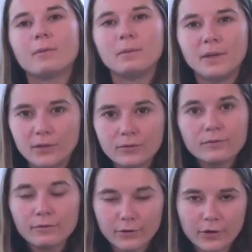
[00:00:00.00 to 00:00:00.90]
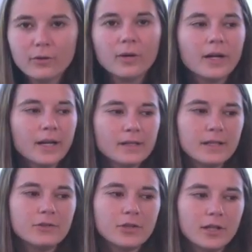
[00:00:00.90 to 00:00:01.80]
would be useful for your
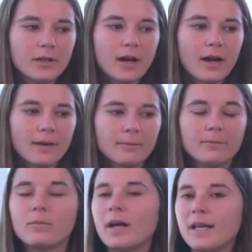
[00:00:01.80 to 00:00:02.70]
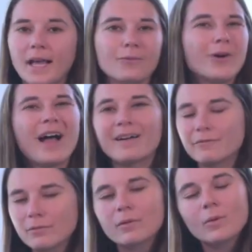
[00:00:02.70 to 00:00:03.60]
organization, again, we'll have